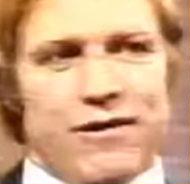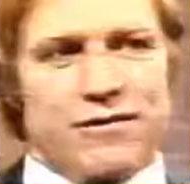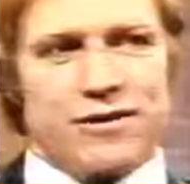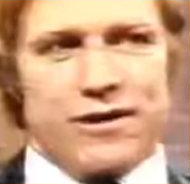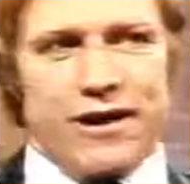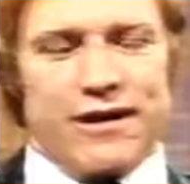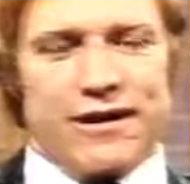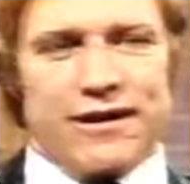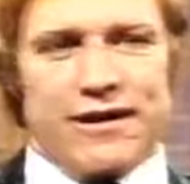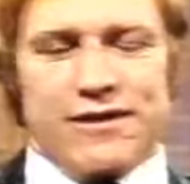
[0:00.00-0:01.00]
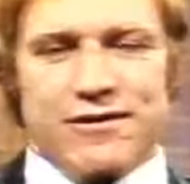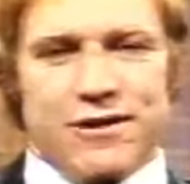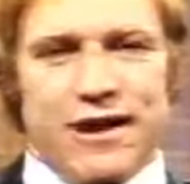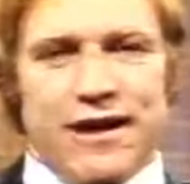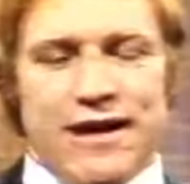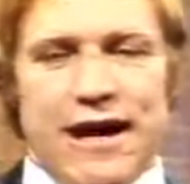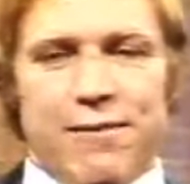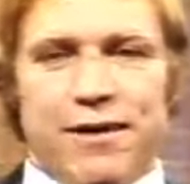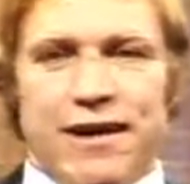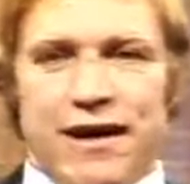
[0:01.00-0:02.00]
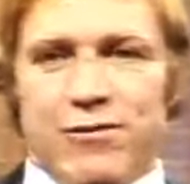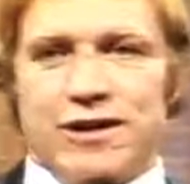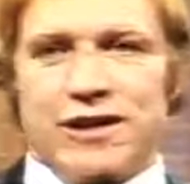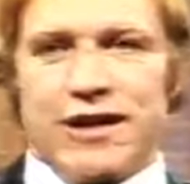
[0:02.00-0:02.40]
was only, I was really unhappy that I wasn't